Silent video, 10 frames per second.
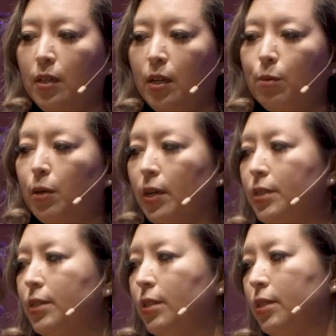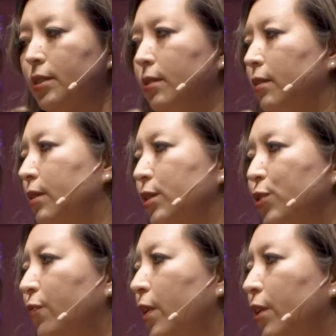It was and still
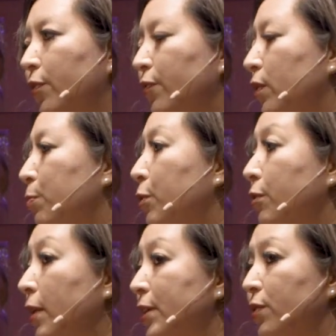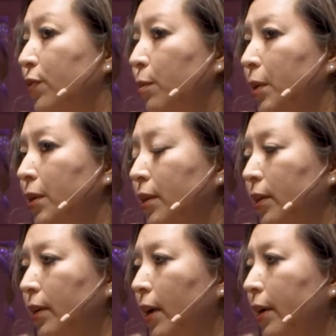is far from the progressive
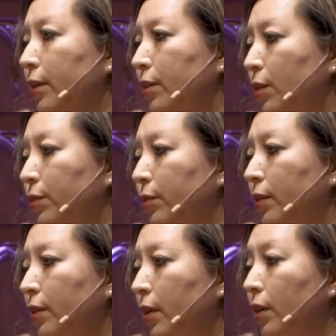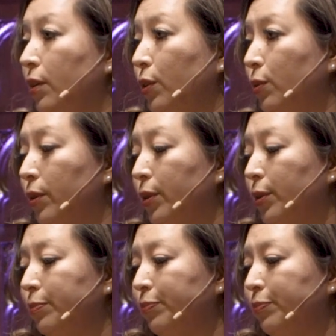community I had known in New York.